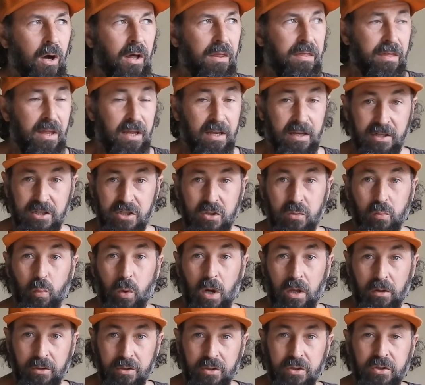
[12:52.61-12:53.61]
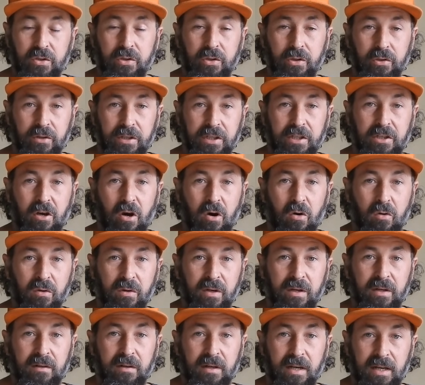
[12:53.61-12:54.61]
think it's well and truly
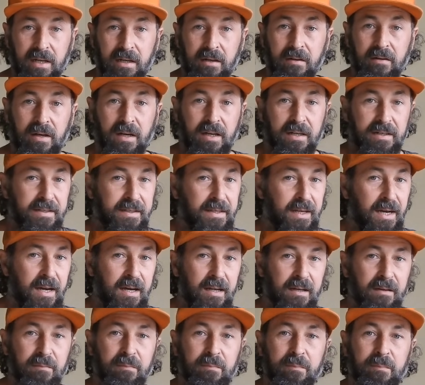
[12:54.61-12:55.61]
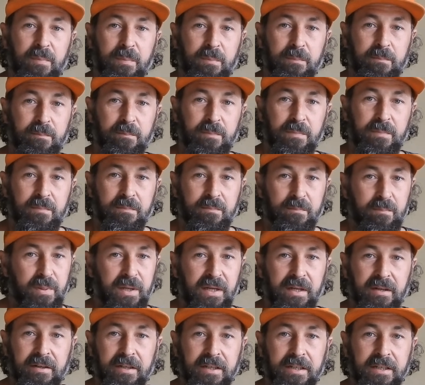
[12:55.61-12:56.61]
golden era done,
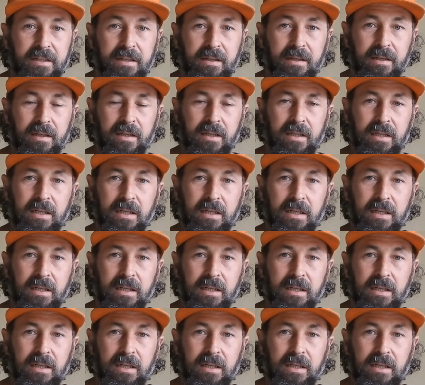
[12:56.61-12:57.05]
period.